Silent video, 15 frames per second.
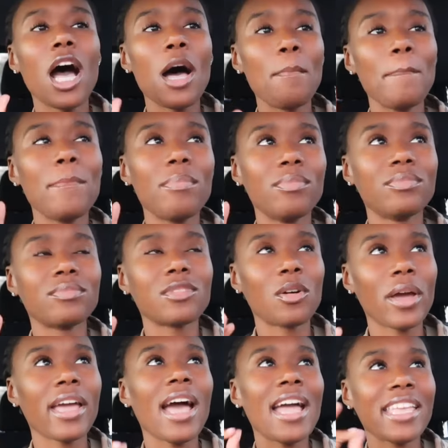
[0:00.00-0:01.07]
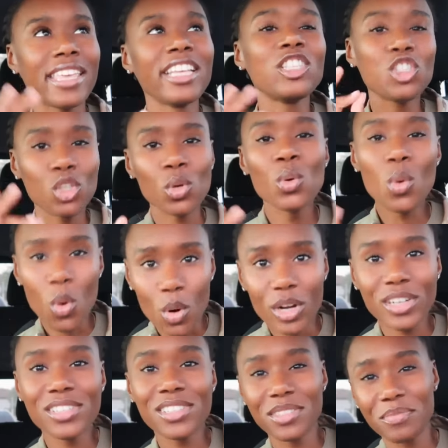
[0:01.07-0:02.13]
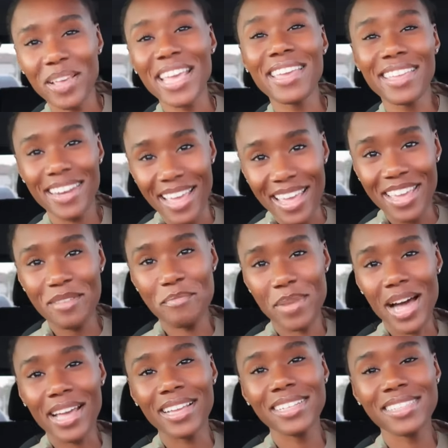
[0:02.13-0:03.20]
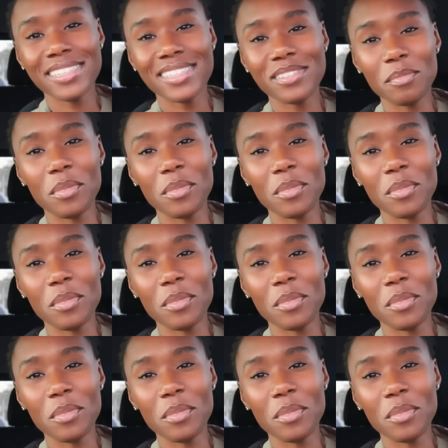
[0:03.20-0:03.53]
I'm okay. I get two orders of bacon egg bites,